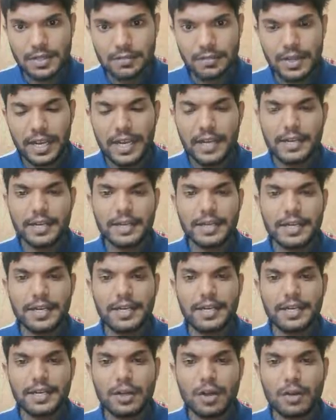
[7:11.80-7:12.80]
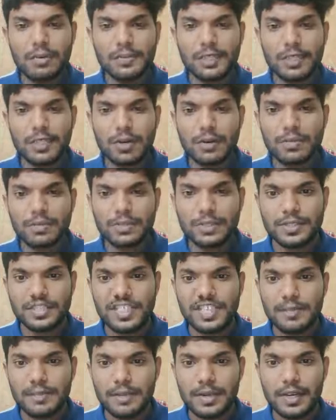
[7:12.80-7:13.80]
We can create a object of
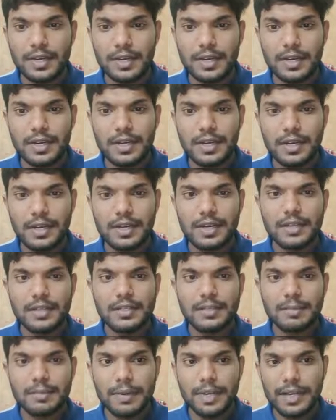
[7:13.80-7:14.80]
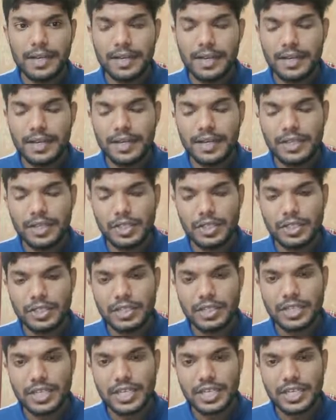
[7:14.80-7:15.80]
string builder new
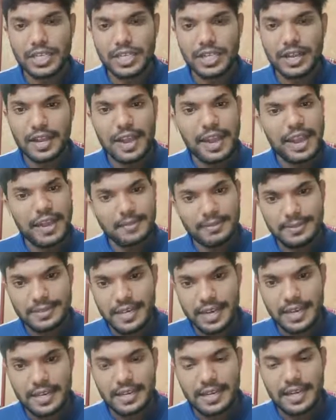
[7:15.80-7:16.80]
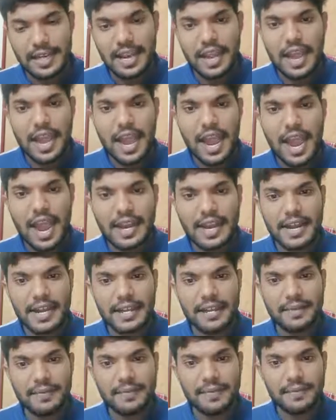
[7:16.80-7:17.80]
string Hepshine,
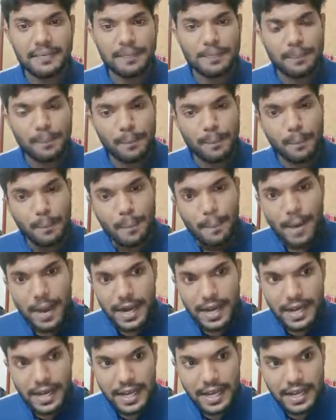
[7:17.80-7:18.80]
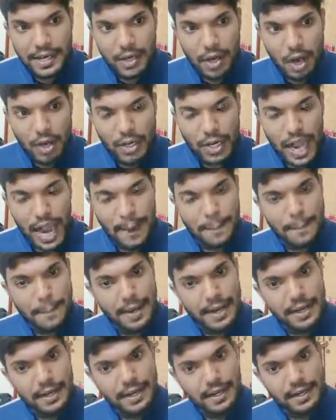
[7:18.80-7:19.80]
and builder dot
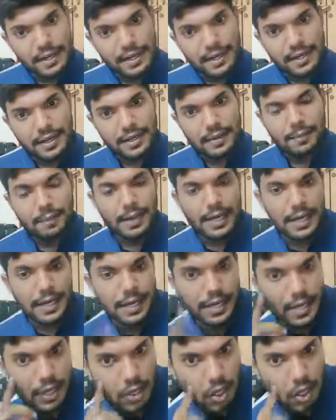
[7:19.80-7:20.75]
append in